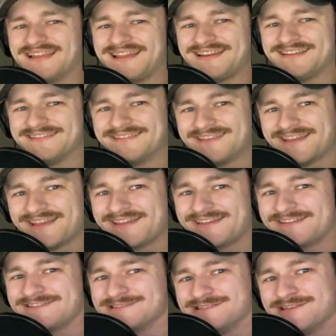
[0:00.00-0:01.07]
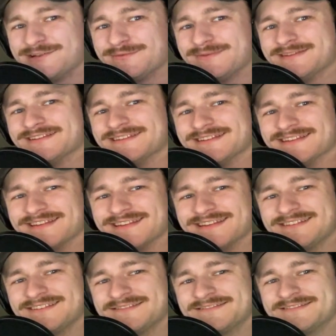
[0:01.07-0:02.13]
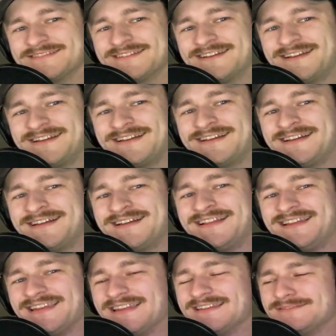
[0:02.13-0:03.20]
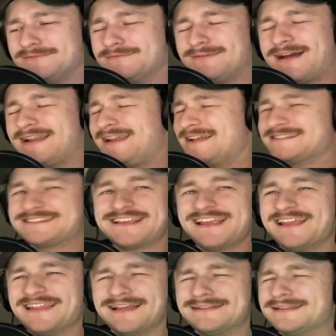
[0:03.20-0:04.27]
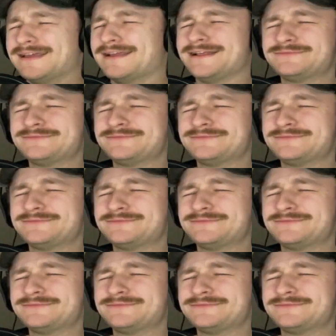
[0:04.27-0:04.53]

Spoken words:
Ladies and gentlemen, why did I say it like